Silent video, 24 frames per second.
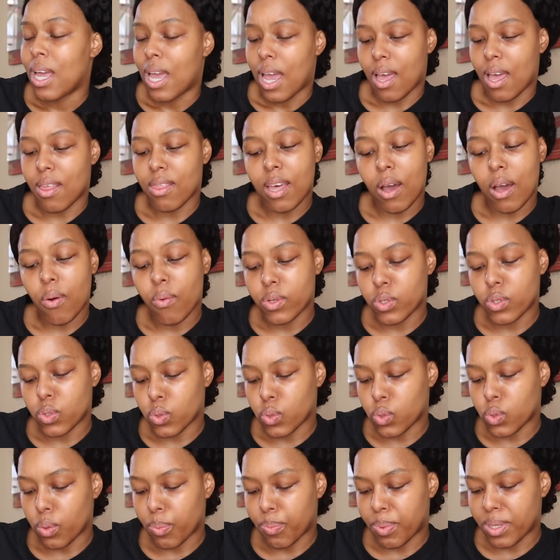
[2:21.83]
and that one's
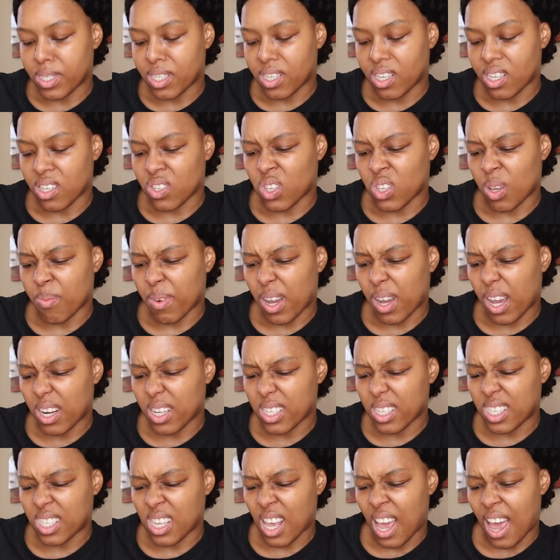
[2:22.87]
also busy, so I'm kind of
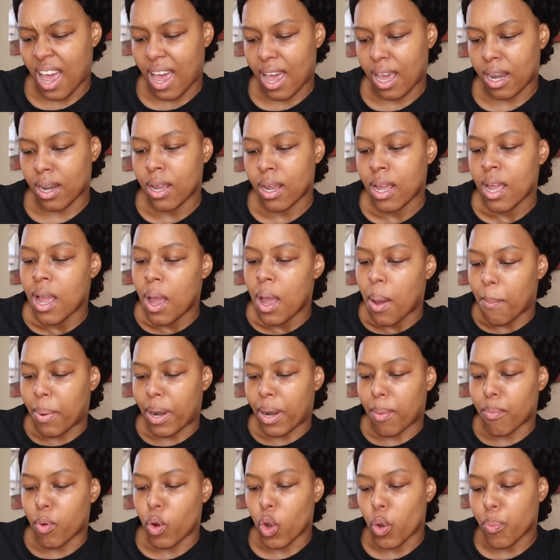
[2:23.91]
sad, but
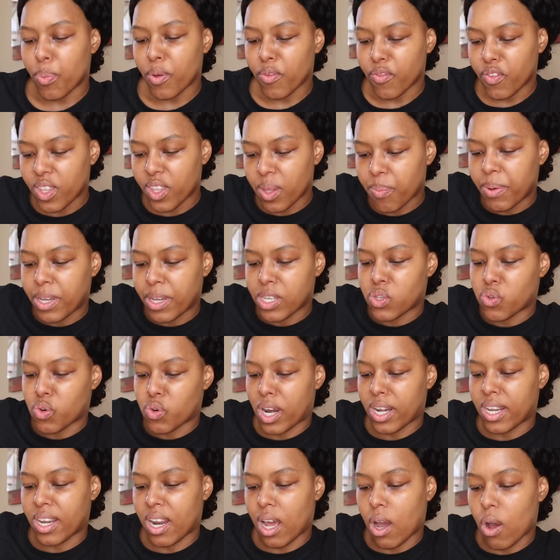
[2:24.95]
I'm hoping for the best
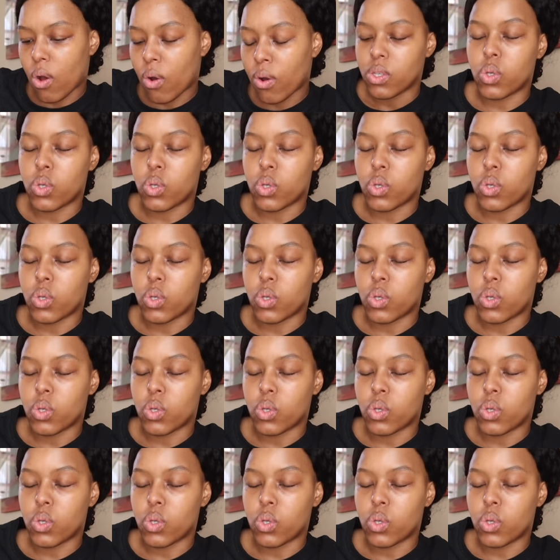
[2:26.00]
right now.